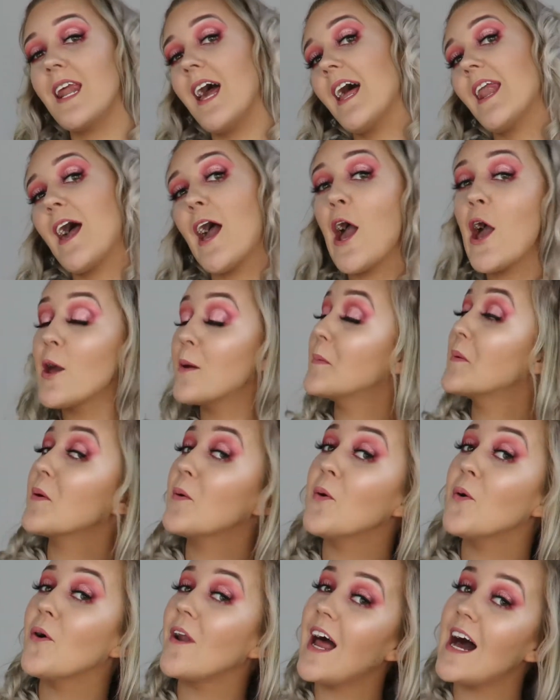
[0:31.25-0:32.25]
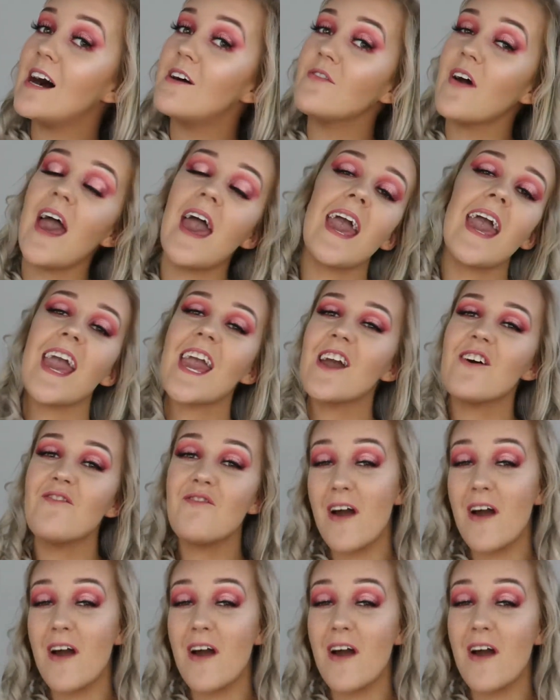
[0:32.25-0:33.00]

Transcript: and I hope you all have a